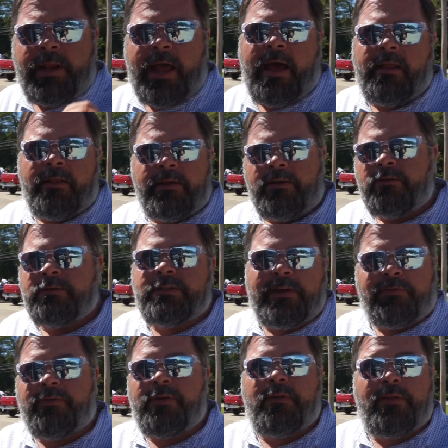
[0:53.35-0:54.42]
out a little
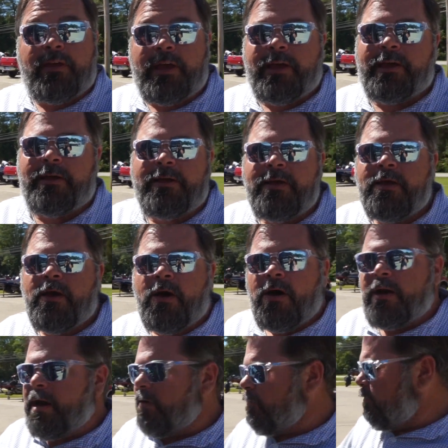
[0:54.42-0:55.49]
different thing on every